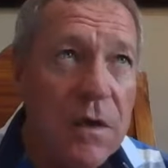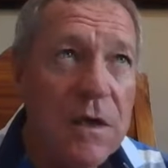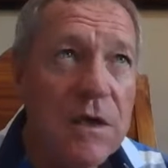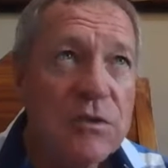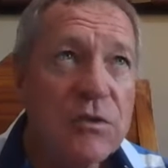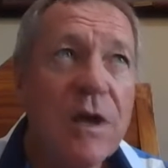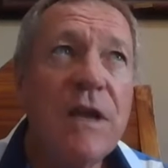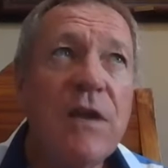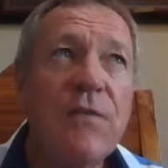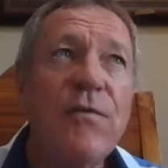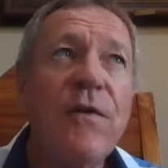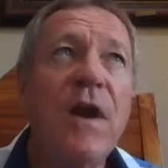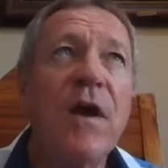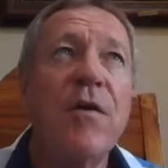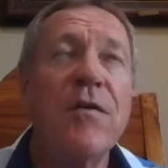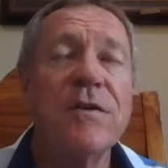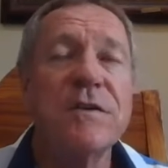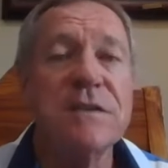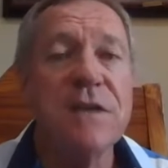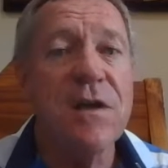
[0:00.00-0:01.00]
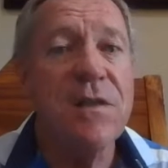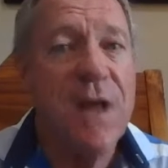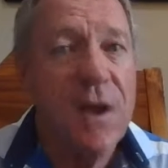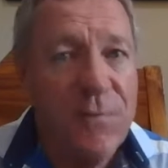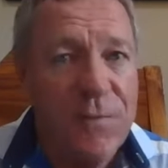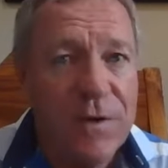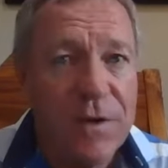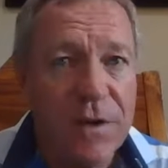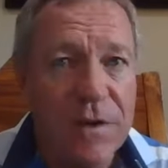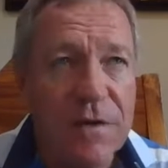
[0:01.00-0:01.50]
So if you are a South
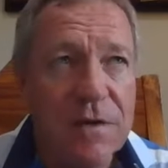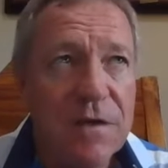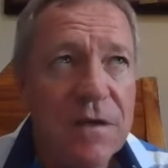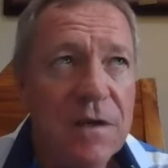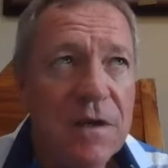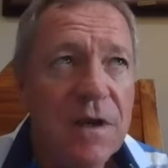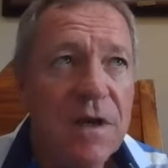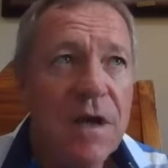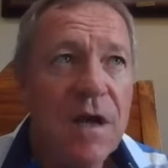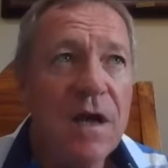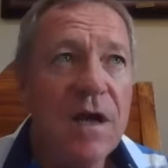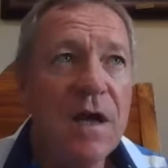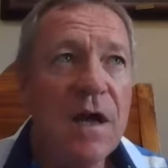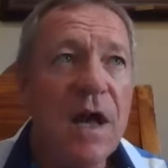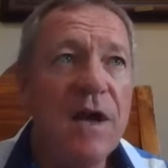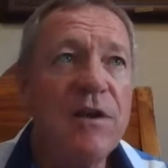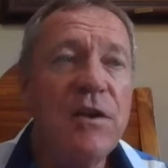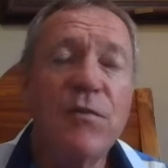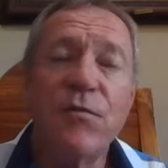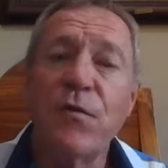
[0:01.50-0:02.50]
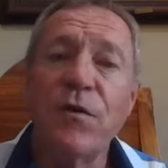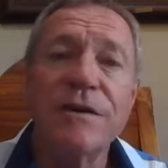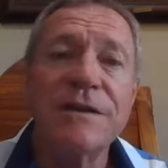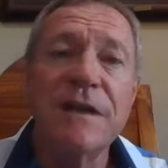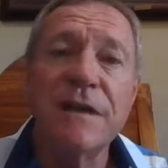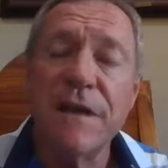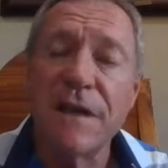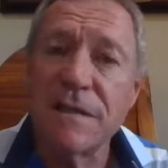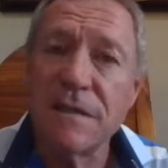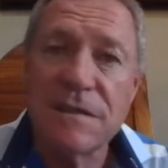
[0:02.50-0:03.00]
African and you've got
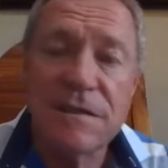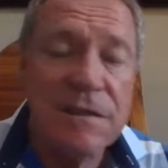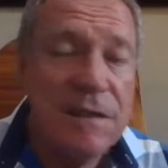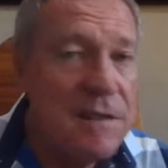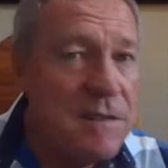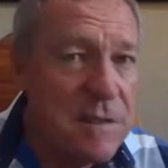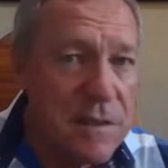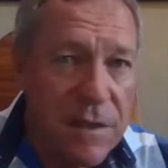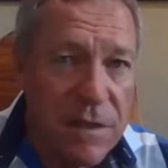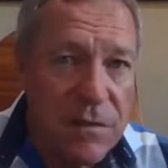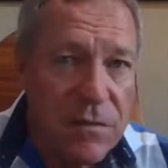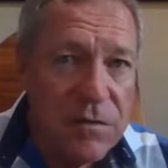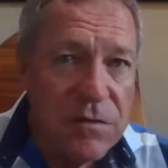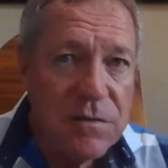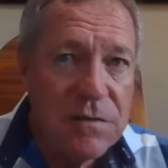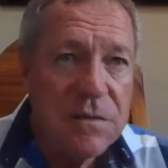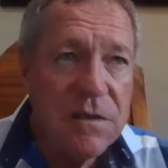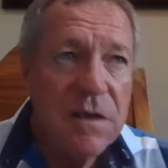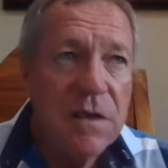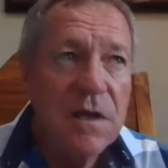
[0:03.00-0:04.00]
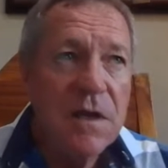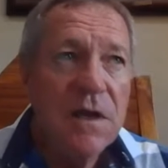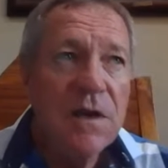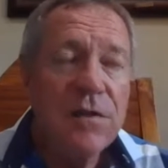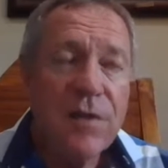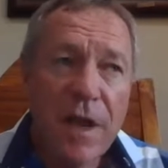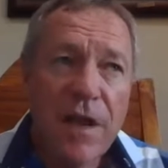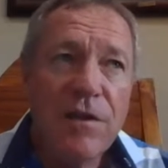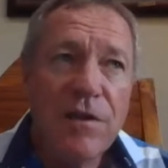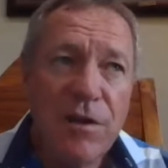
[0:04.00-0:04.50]
the necessary skills,
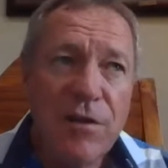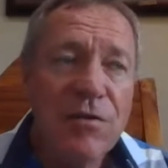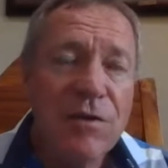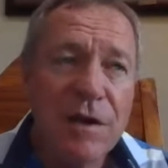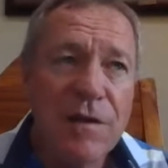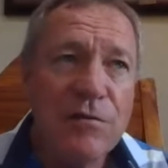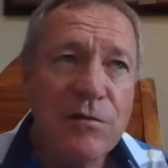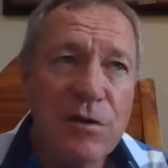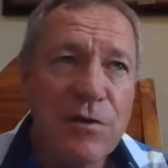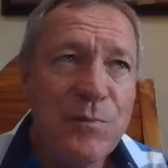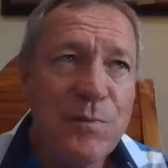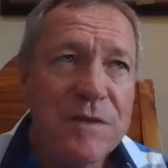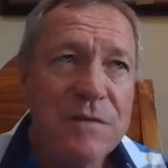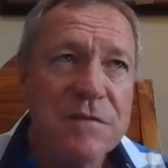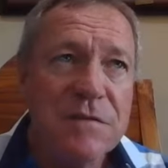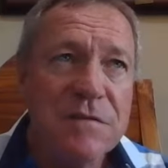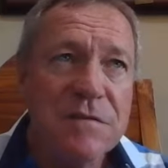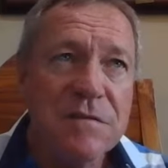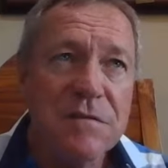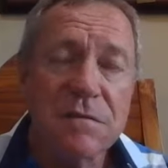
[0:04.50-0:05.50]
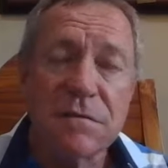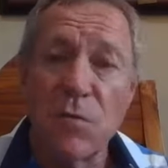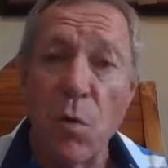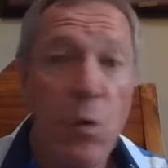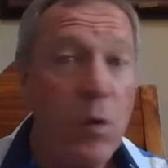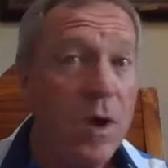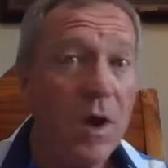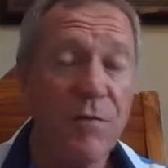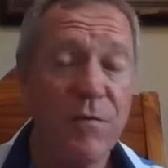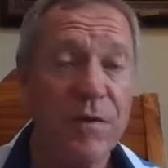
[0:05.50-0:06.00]
then you can do business
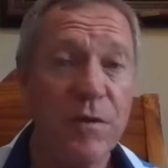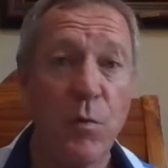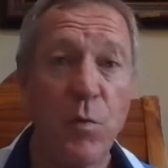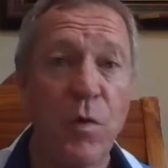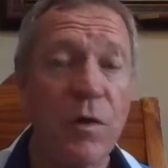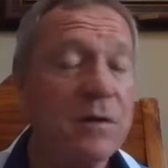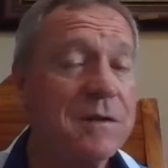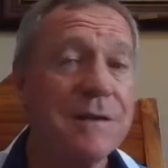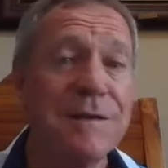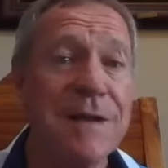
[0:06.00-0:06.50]
all over the world.